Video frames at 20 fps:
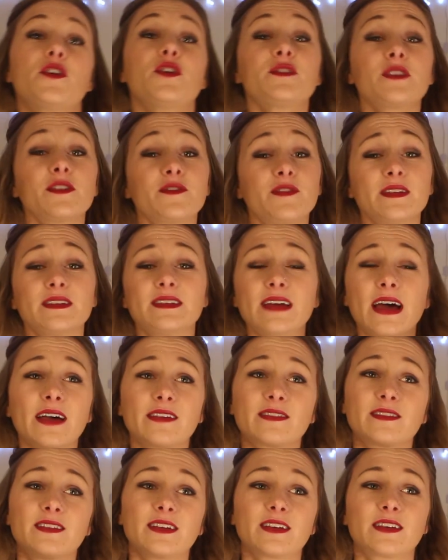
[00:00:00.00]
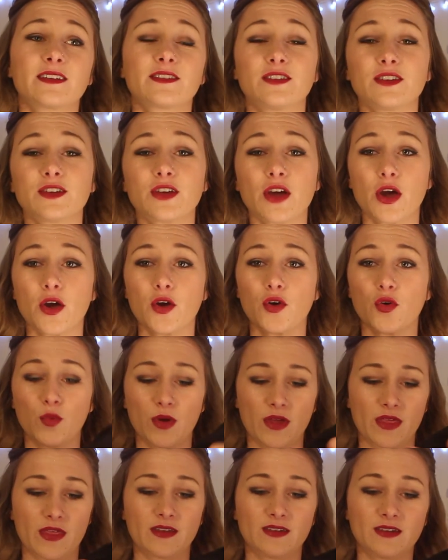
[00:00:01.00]
those are fantastic to go
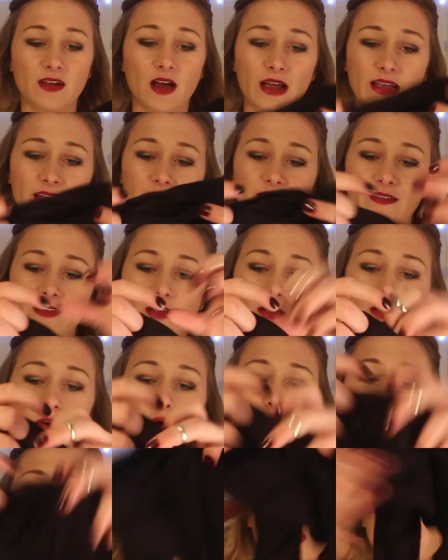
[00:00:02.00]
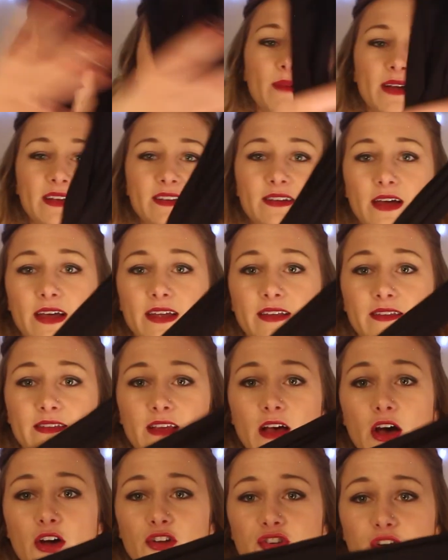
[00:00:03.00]
with tights. All of my tights
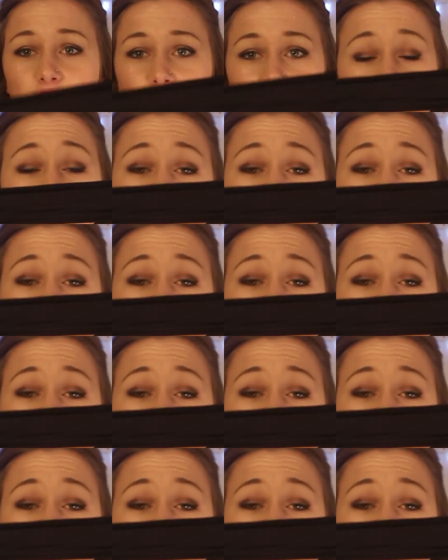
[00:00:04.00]
are just